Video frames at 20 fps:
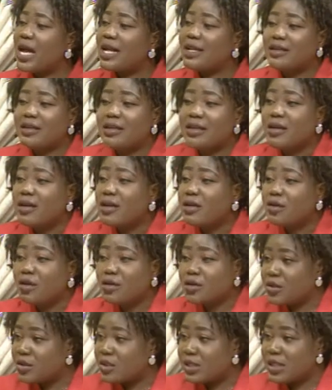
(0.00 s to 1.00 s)
And not
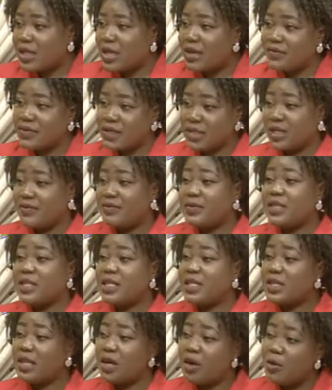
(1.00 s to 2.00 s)
until after 7 years
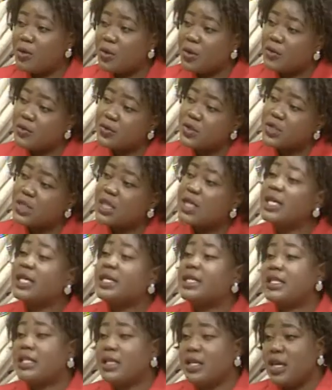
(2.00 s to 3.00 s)
they're coming up to say
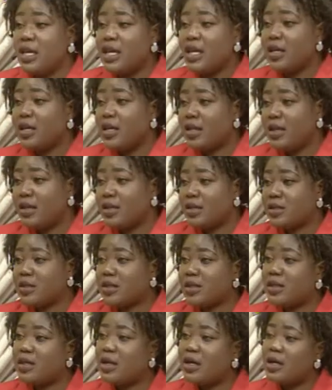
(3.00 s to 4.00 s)
he is
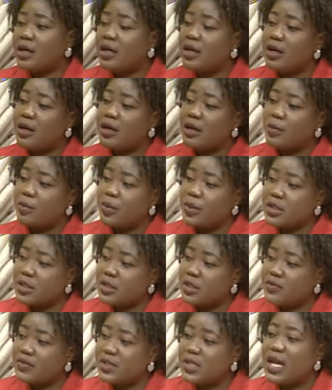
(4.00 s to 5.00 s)
still a police
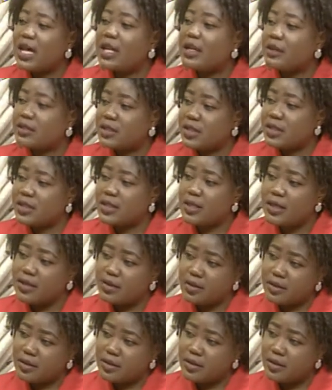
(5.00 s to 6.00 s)
officer and not a senator.